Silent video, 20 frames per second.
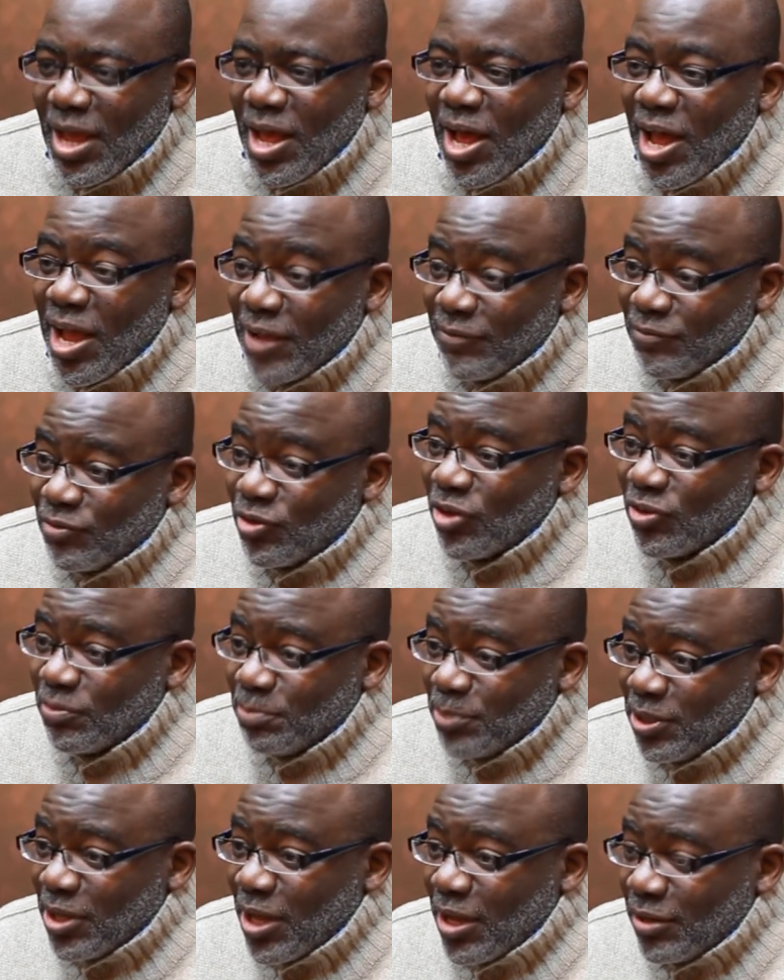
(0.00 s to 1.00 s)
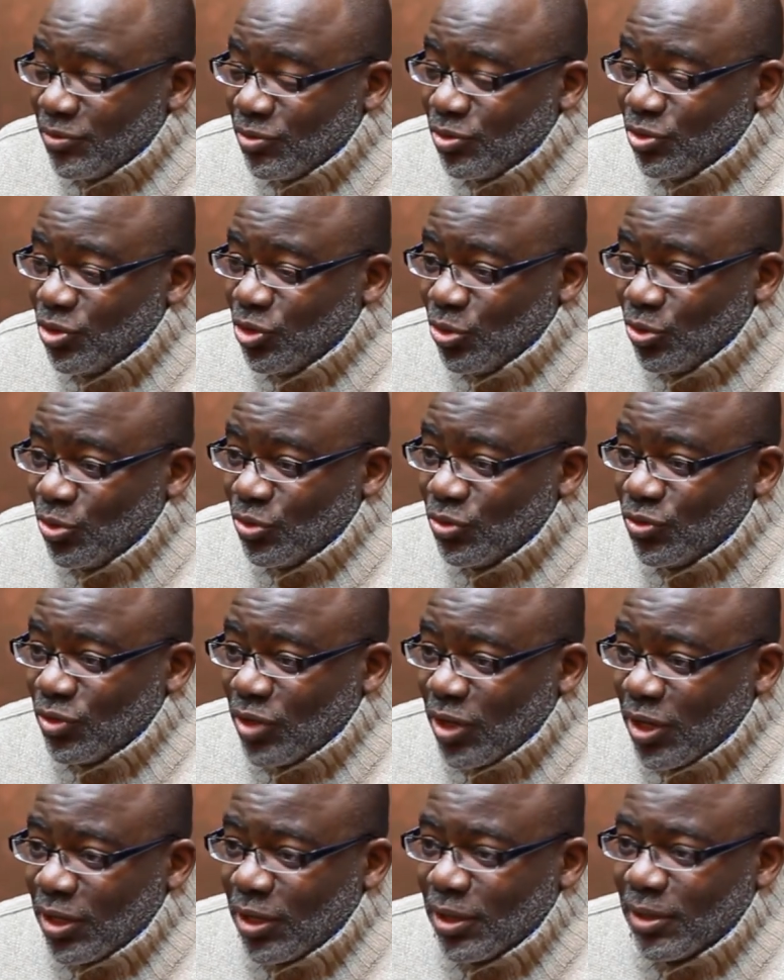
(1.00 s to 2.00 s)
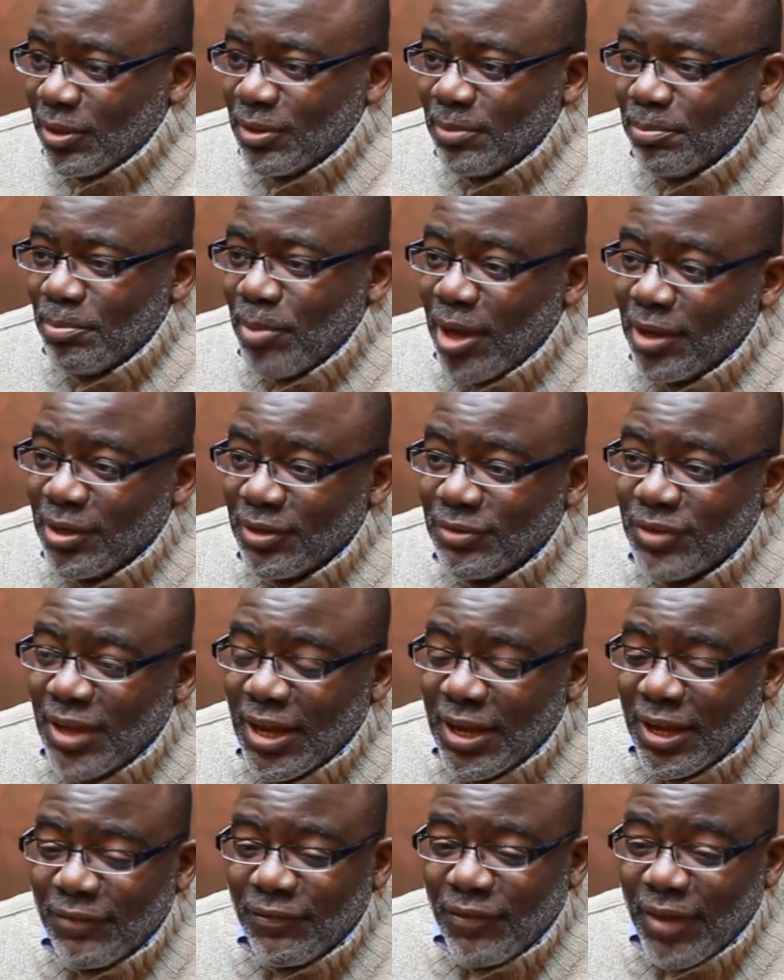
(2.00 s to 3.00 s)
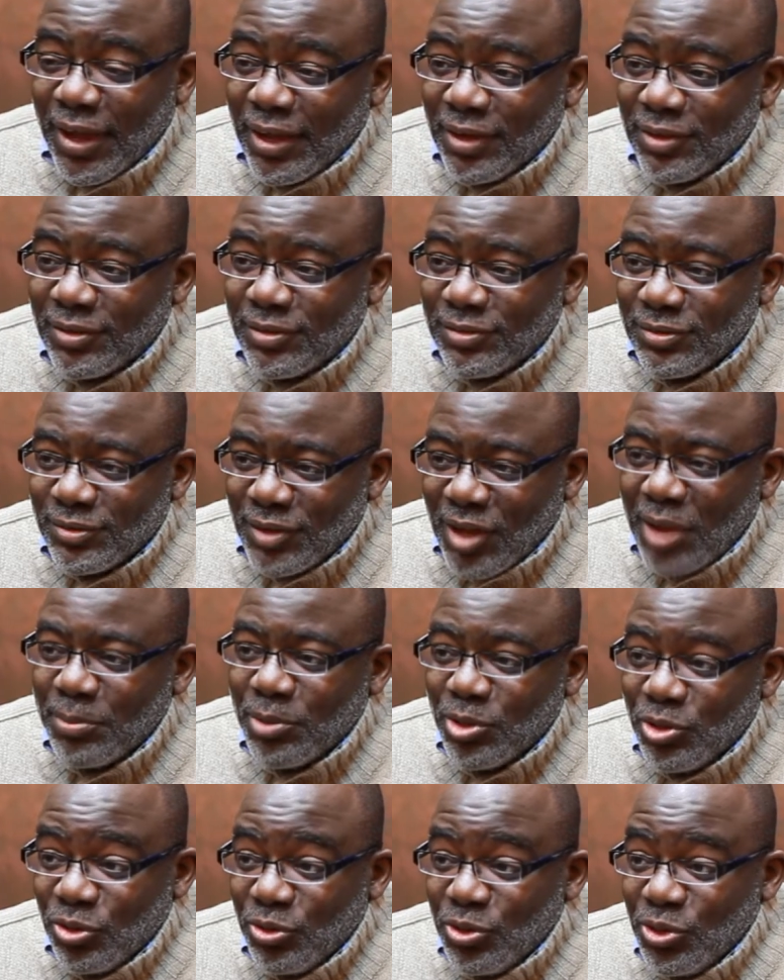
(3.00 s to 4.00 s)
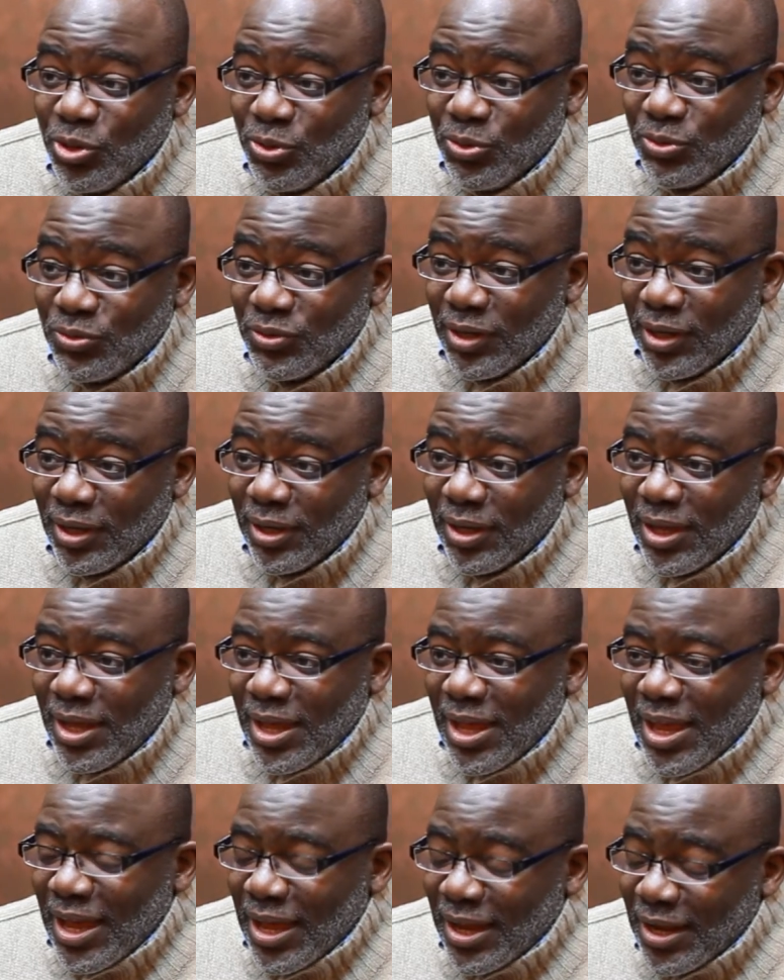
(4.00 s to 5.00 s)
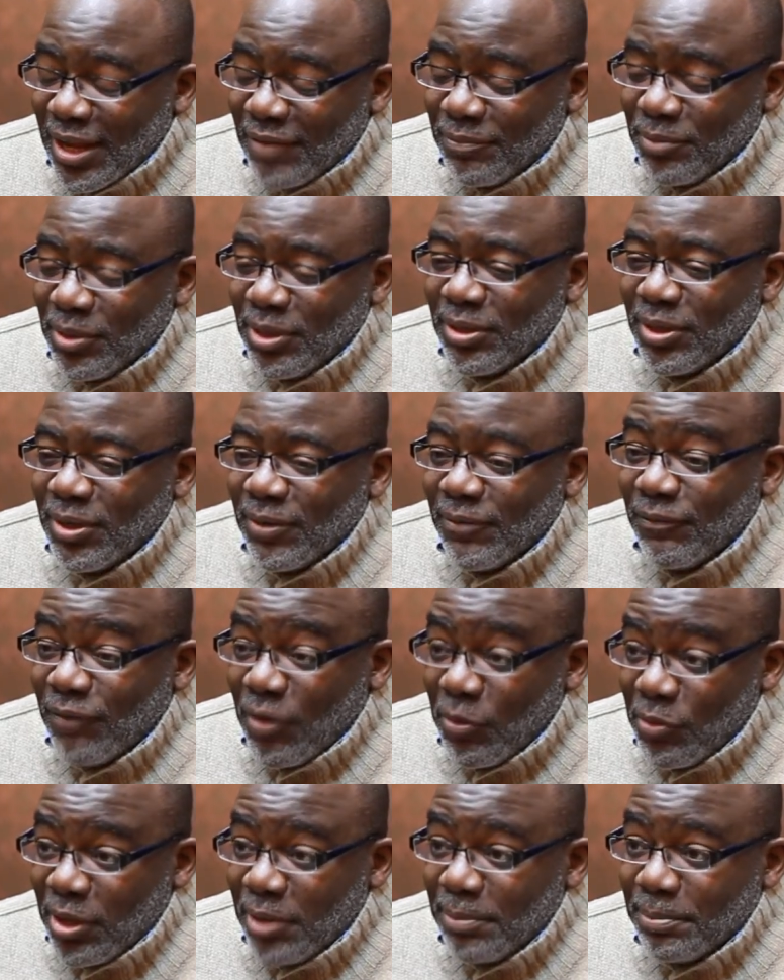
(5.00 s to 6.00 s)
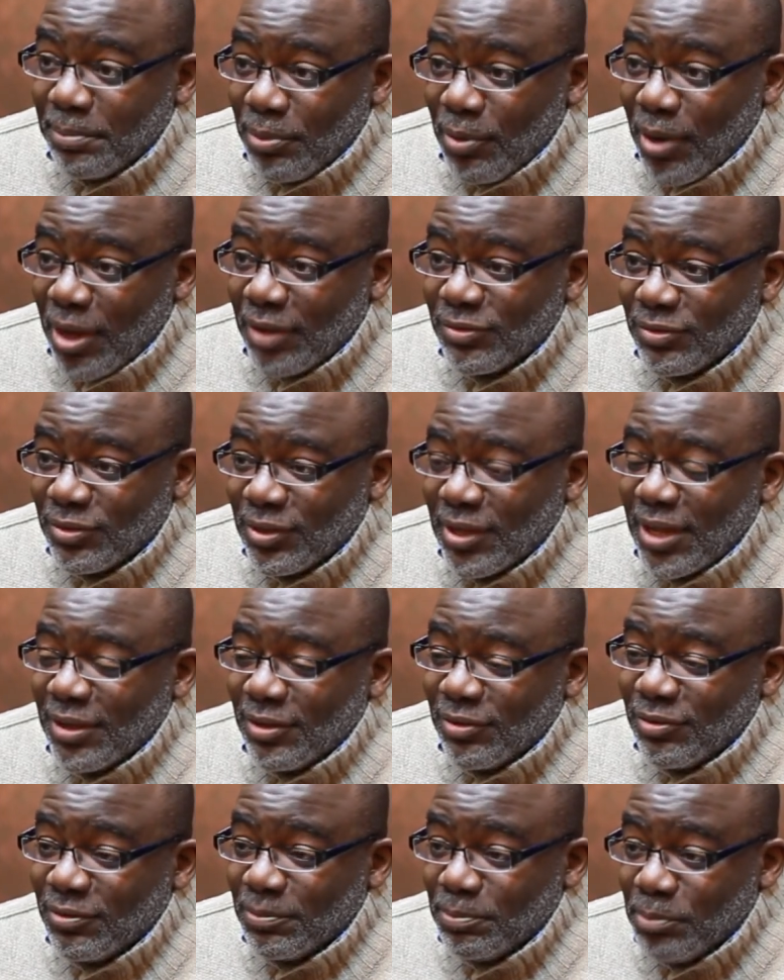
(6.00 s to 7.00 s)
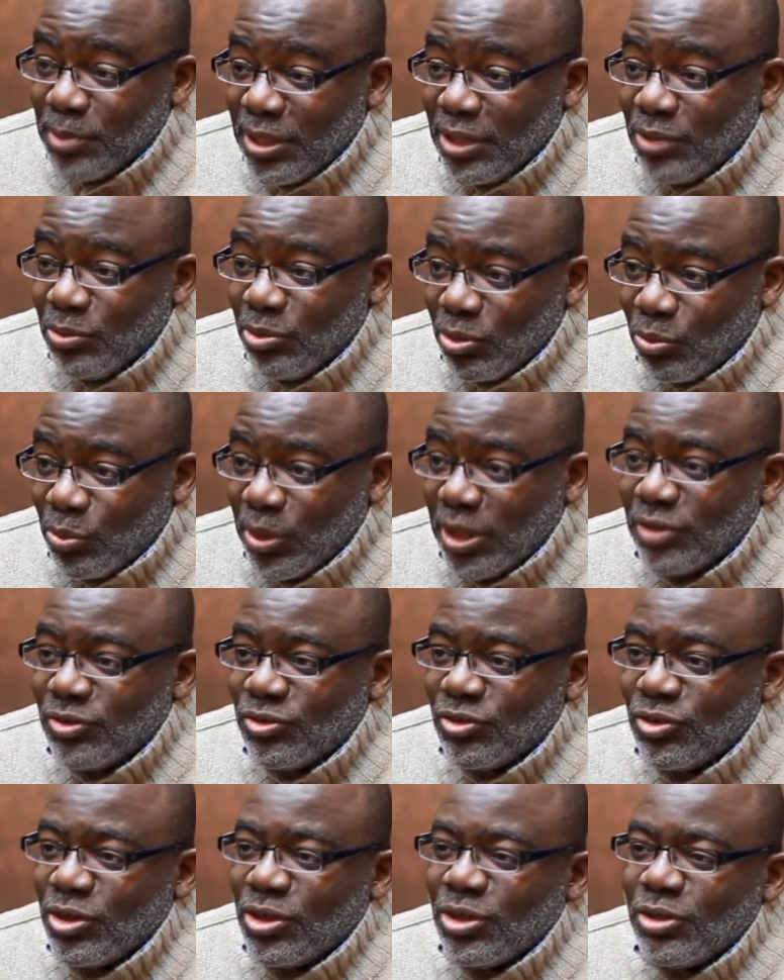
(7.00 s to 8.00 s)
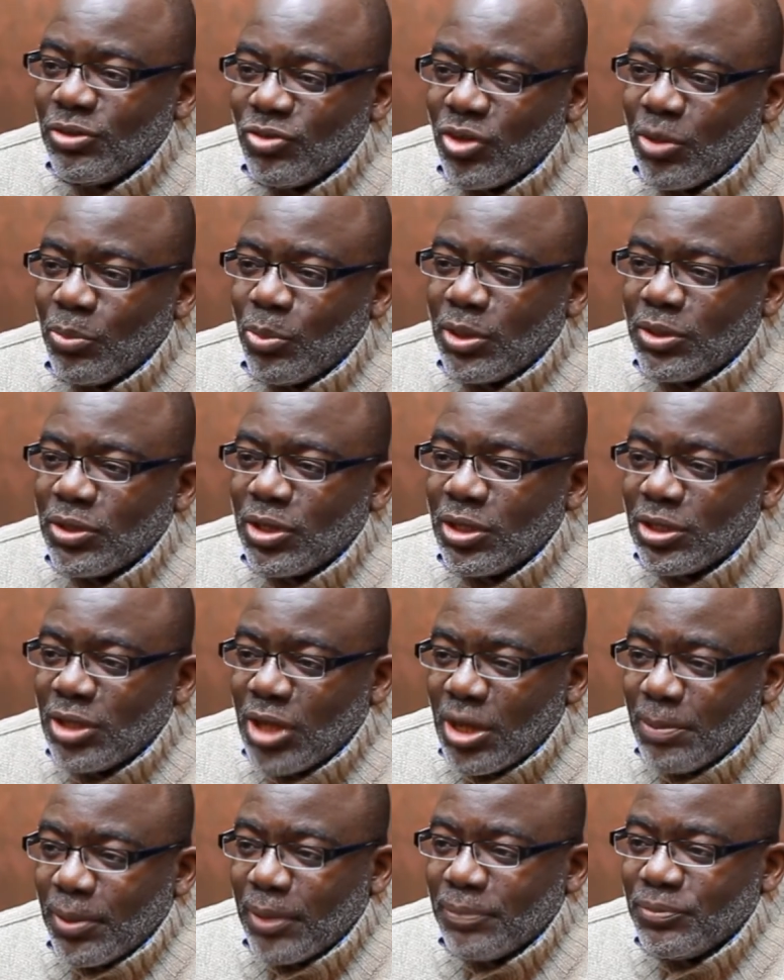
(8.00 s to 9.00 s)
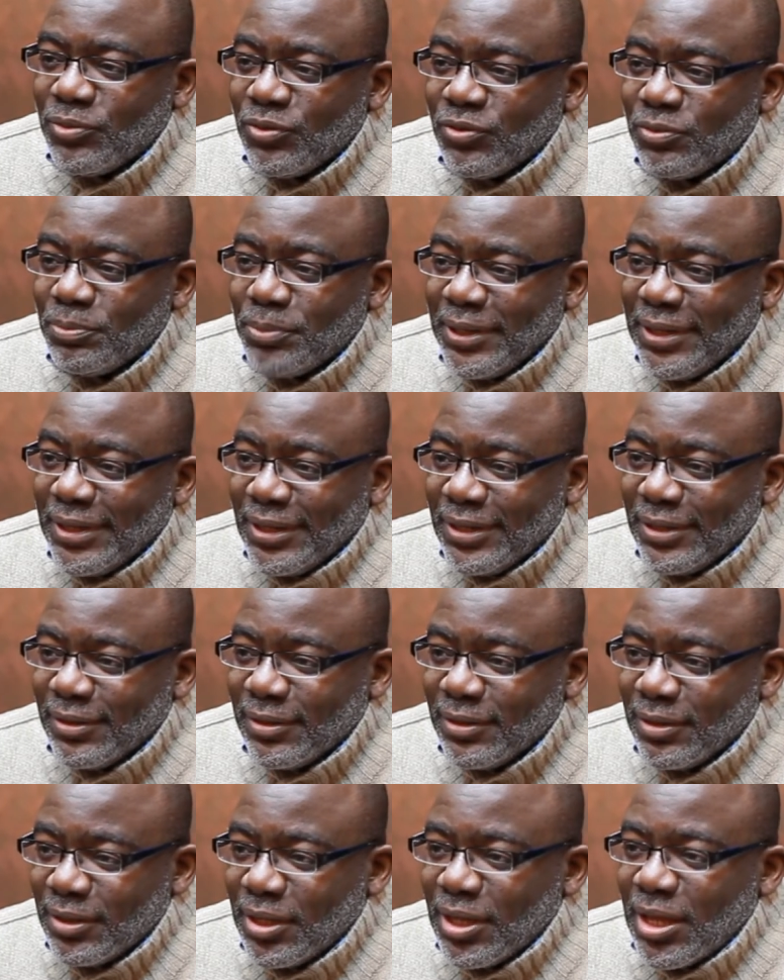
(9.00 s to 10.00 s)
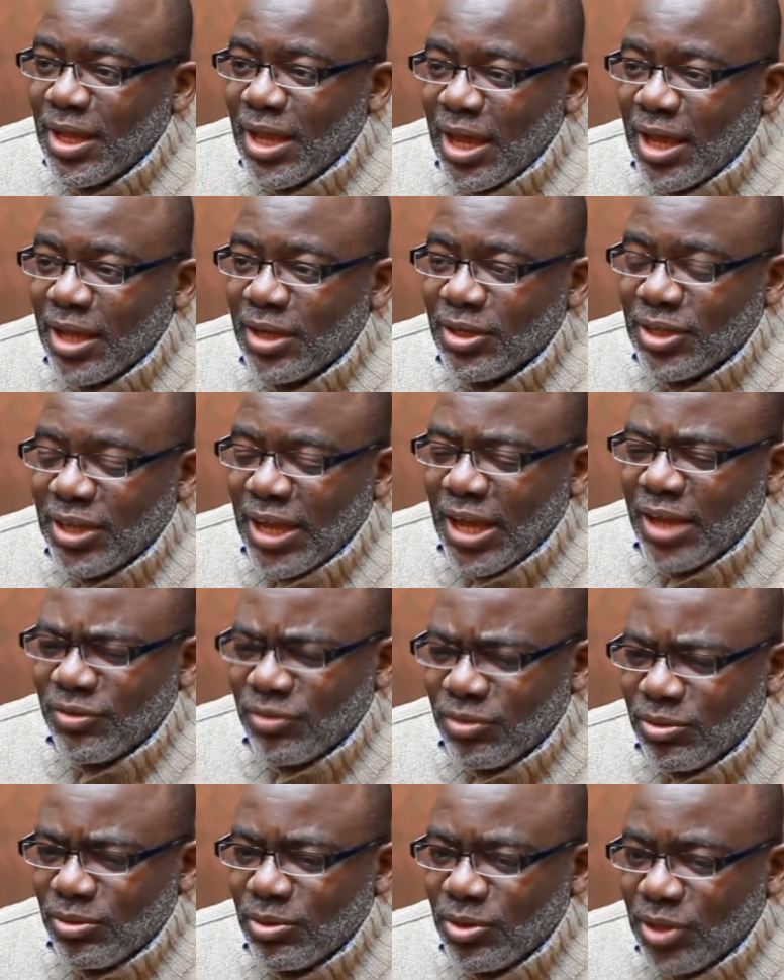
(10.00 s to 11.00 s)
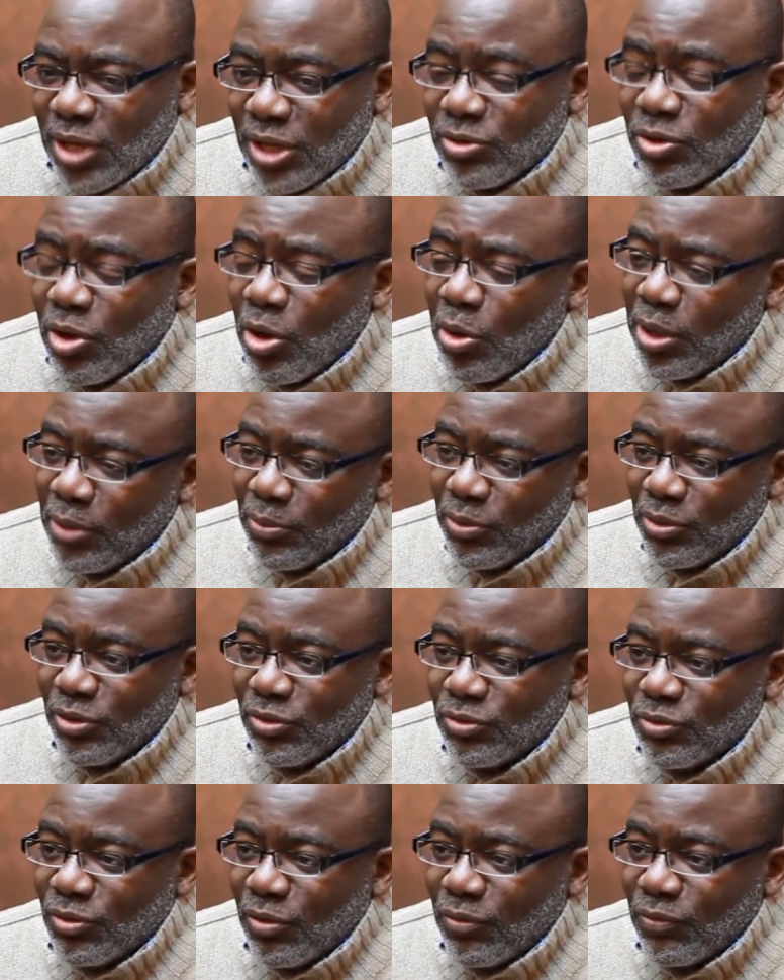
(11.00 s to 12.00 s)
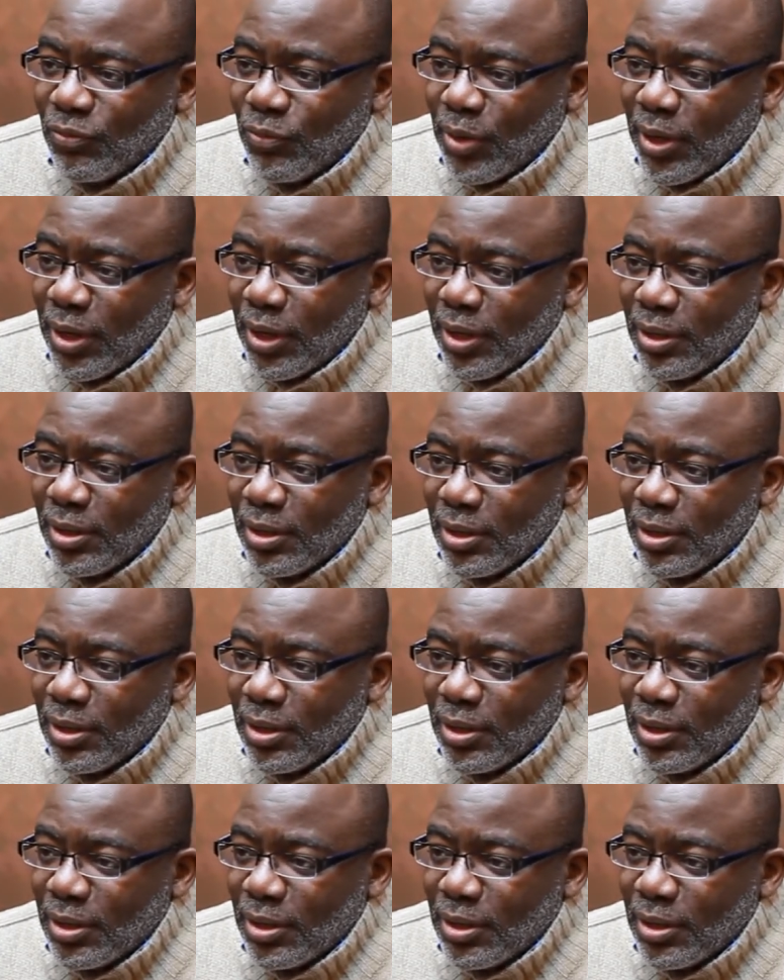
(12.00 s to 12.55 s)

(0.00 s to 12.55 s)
I have just begun to use Midas NFX. I'm a new user and have been very impressed at the speed with which someone can come up to speed and get going with the software.